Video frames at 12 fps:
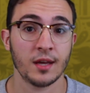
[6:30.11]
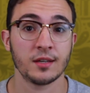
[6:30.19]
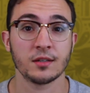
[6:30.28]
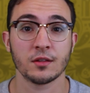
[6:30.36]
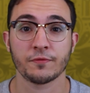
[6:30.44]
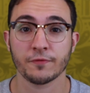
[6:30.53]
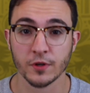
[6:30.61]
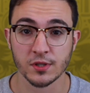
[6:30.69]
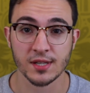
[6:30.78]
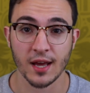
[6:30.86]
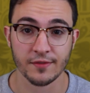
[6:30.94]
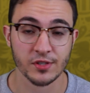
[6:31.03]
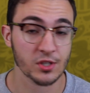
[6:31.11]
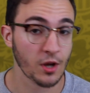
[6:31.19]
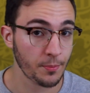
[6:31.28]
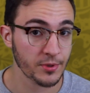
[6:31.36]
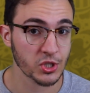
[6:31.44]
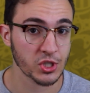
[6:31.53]
and in the first half
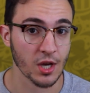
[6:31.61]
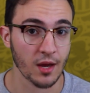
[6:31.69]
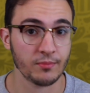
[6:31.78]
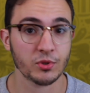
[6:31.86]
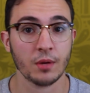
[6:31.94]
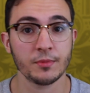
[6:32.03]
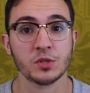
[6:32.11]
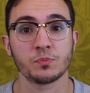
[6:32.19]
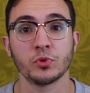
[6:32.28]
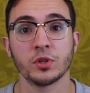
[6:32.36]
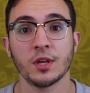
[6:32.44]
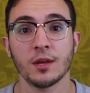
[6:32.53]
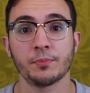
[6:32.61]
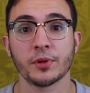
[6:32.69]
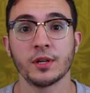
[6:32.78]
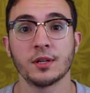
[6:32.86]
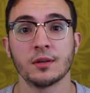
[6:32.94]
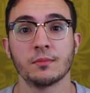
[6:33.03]
stoppage time, Thomas Meunier
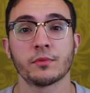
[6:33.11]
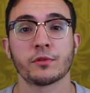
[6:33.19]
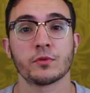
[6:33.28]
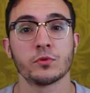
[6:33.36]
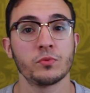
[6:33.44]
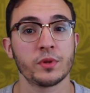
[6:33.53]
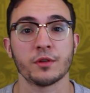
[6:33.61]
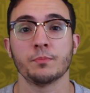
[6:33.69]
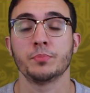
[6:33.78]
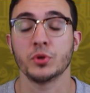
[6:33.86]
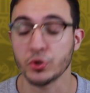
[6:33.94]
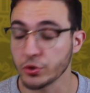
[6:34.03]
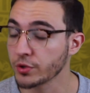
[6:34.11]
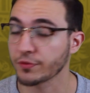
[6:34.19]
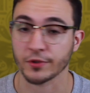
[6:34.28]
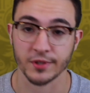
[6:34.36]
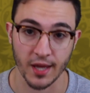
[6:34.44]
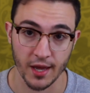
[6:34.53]
played him through with a
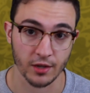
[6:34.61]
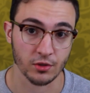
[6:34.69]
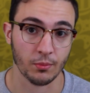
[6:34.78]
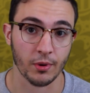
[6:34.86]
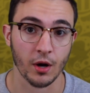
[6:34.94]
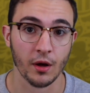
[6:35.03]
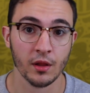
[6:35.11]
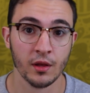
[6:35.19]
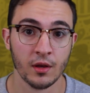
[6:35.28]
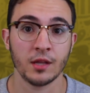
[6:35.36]
beautiful diagonal ball,